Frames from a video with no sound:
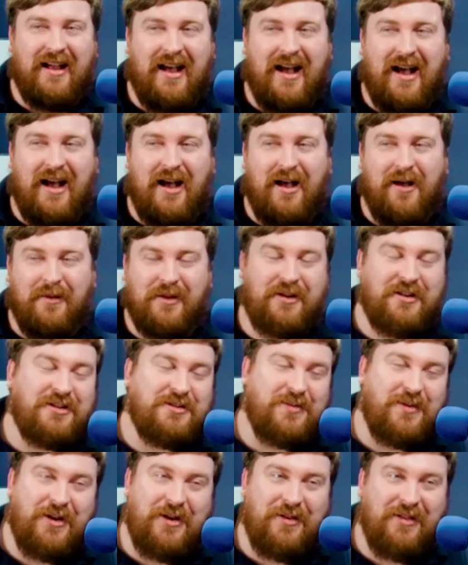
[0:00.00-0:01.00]
I'm
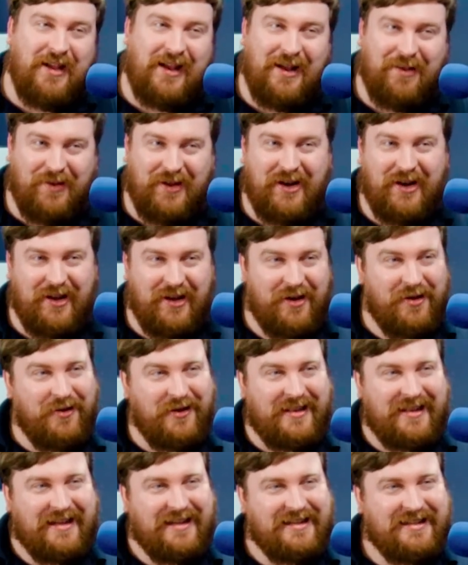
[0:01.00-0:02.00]
curious where you think I'm going to go
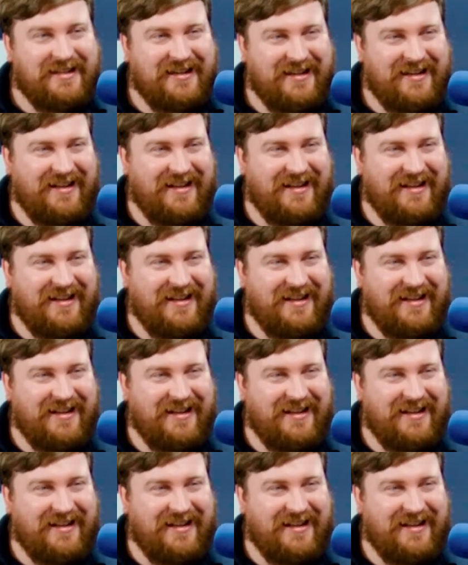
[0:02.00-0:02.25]
with this.